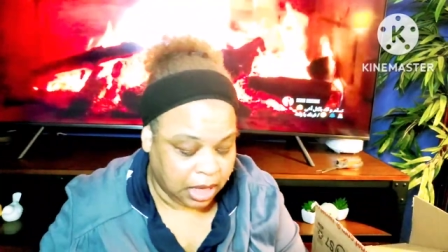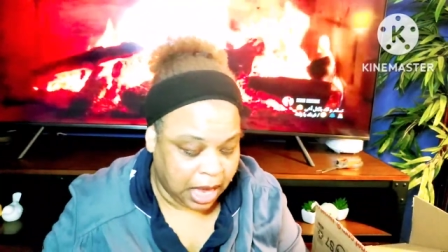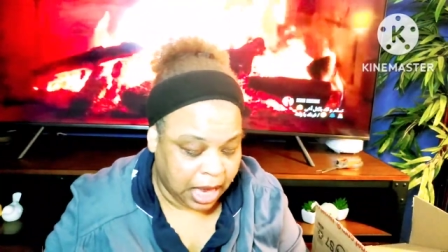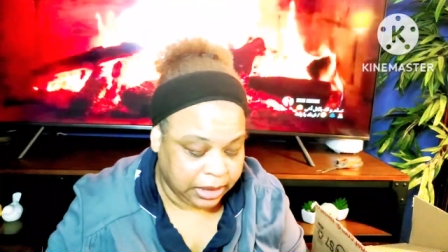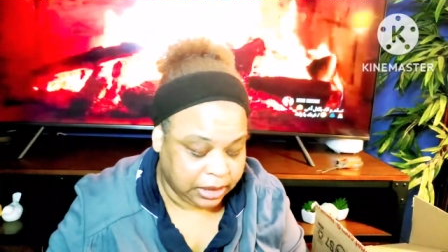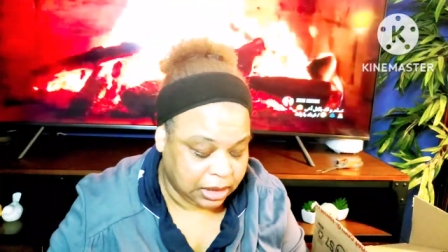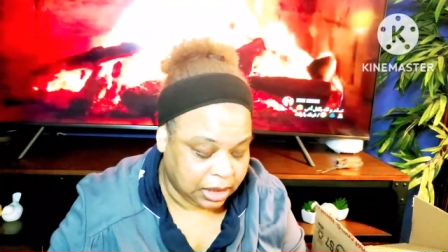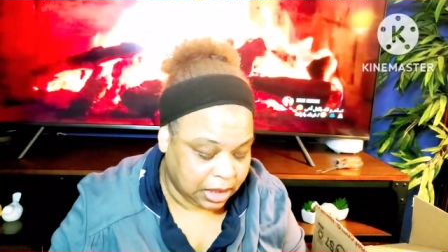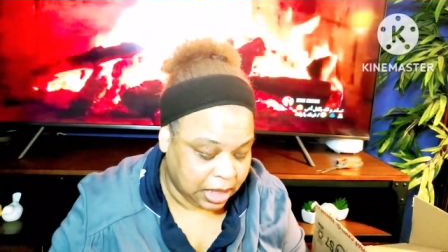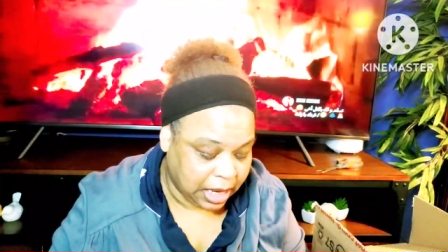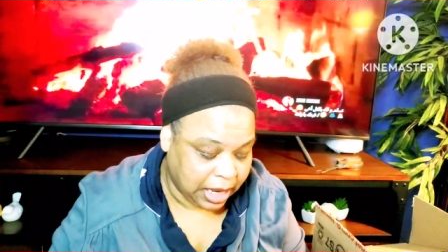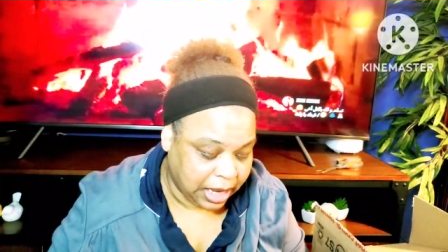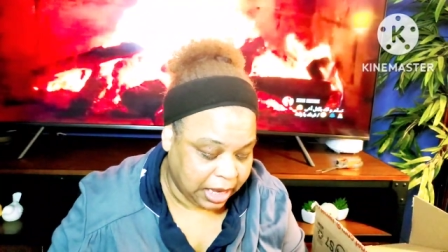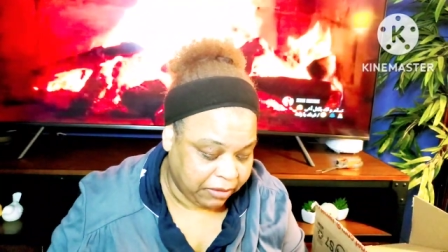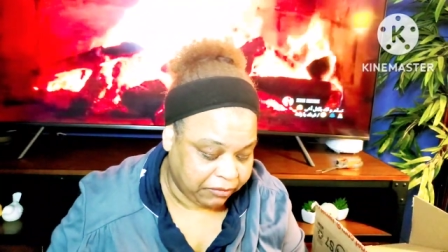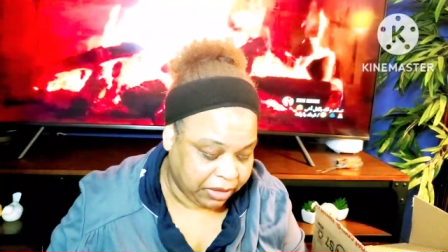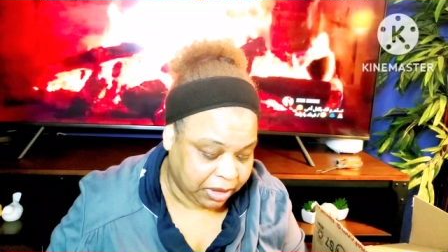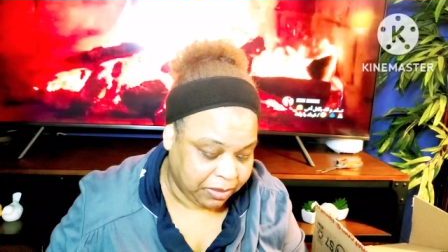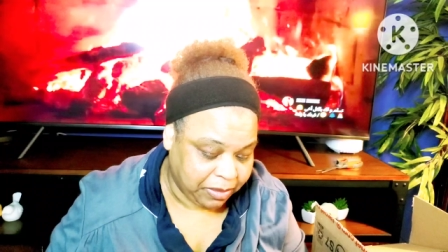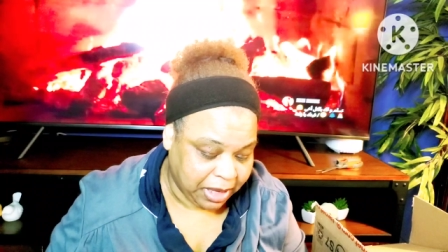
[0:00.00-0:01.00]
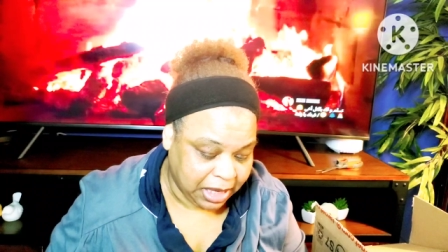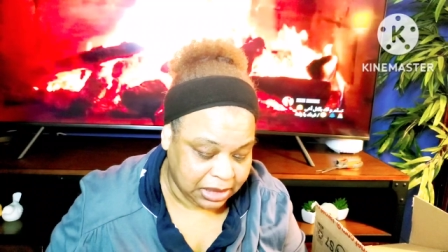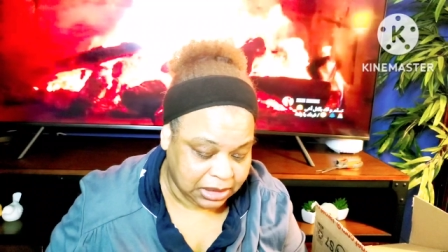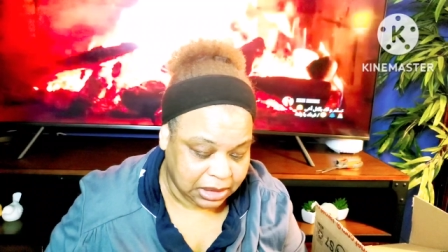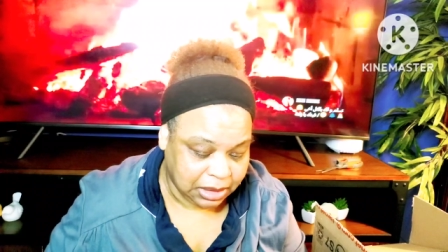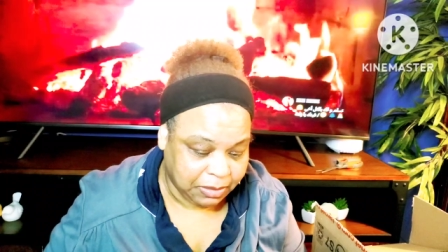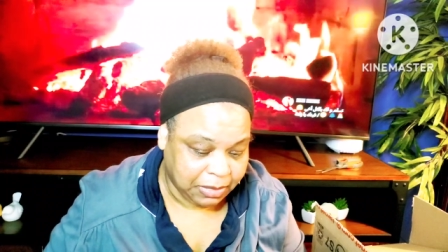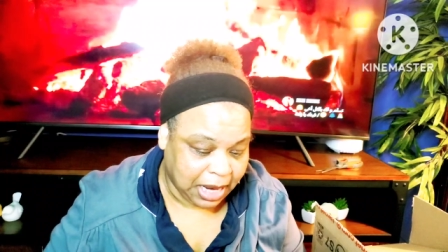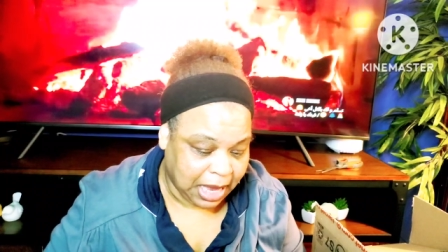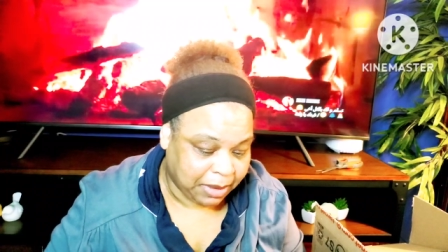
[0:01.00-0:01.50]
I did not have a
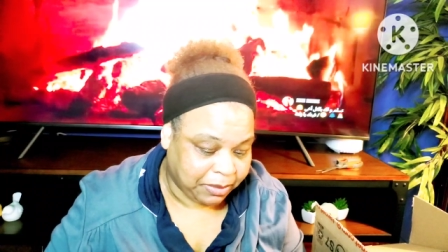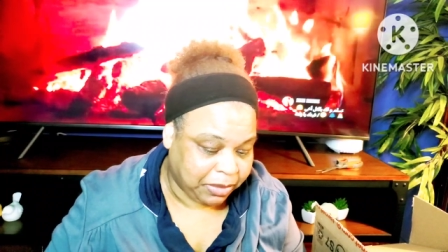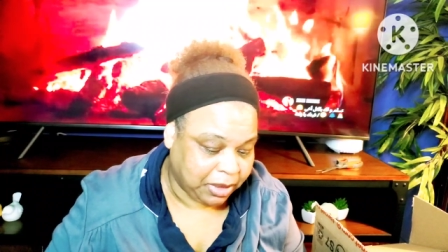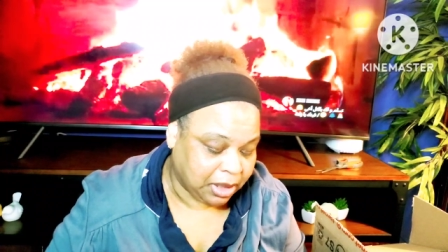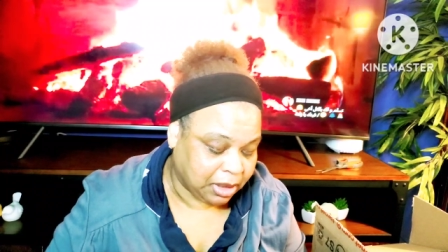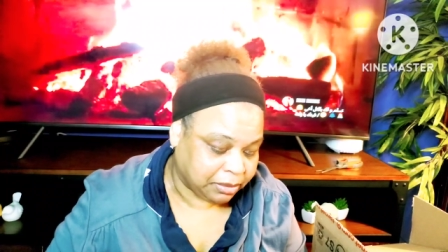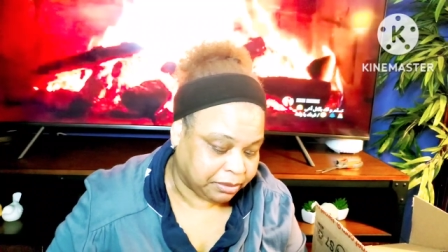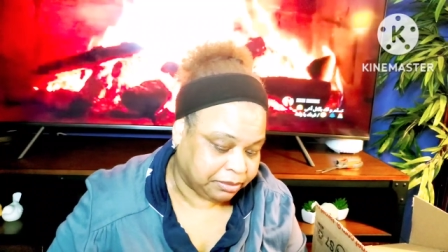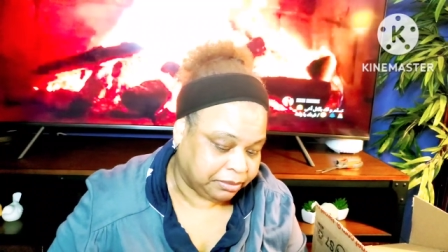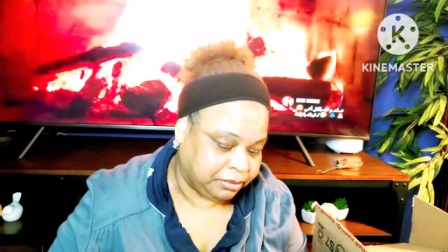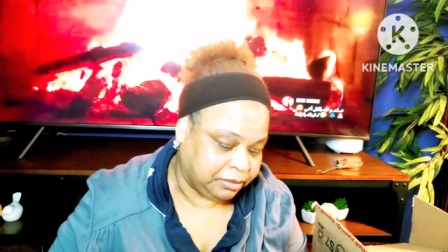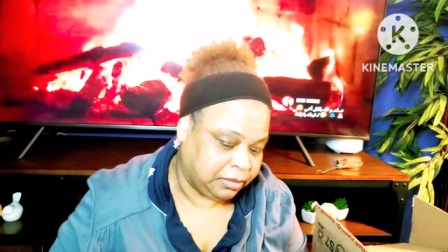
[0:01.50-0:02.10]
basic black pump.